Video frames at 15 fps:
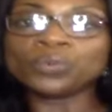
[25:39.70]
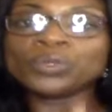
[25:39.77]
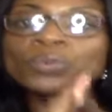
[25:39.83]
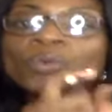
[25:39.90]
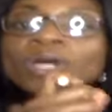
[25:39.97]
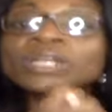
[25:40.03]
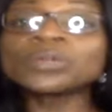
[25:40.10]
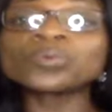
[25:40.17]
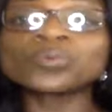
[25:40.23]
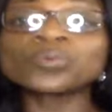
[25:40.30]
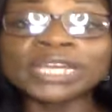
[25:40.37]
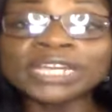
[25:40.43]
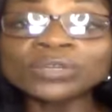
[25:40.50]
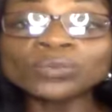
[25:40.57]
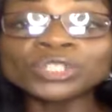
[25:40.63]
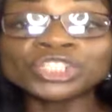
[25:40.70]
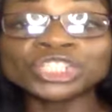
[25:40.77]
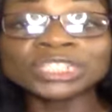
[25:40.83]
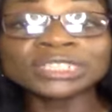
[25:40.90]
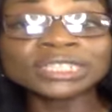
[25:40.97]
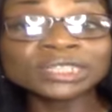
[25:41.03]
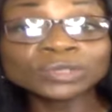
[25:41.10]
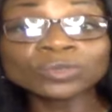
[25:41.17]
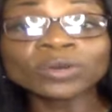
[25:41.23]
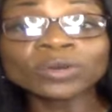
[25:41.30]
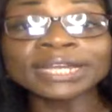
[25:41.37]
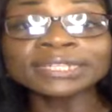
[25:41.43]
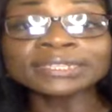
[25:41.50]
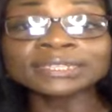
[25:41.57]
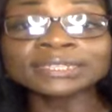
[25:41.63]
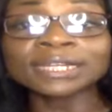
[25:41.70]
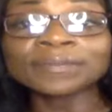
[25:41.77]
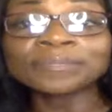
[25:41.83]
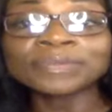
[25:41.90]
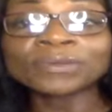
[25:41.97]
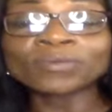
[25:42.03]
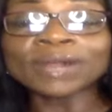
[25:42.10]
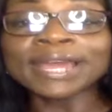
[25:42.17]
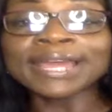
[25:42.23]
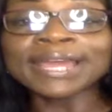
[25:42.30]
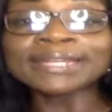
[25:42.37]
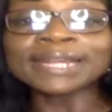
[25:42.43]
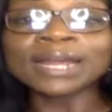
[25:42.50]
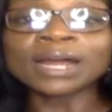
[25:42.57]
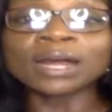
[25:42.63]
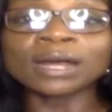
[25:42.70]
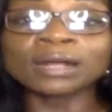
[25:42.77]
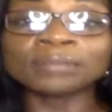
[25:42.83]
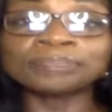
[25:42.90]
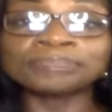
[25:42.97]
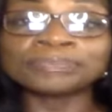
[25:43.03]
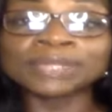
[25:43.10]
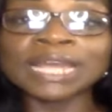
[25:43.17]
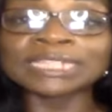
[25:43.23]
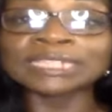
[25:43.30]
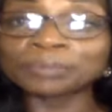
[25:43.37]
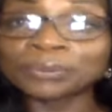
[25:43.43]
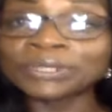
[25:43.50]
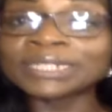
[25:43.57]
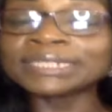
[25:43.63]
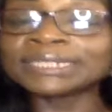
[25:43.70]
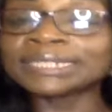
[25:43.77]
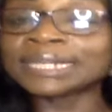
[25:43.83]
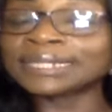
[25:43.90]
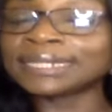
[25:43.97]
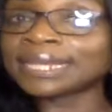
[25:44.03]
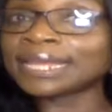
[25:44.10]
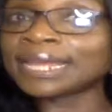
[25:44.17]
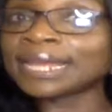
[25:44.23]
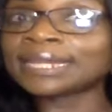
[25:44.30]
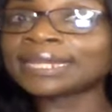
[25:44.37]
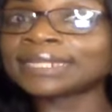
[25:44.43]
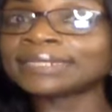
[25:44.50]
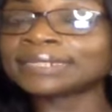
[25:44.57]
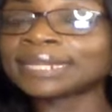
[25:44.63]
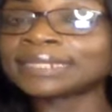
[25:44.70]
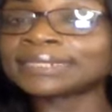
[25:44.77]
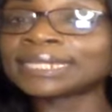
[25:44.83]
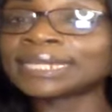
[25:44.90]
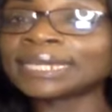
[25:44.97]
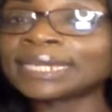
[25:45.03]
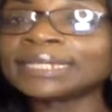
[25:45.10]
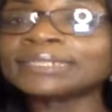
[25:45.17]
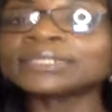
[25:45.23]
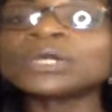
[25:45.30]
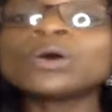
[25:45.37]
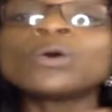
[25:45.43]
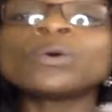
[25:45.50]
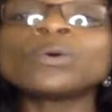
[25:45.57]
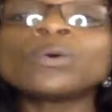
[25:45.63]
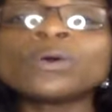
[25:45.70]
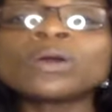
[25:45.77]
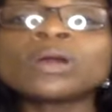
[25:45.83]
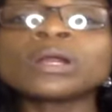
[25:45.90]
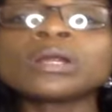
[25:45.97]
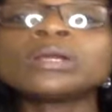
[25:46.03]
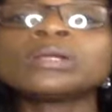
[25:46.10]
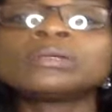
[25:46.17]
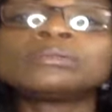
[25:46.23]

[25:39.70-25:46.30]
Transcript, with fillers: we want to reign with Jesus Christ, right? Um, as priests and and as as kings, or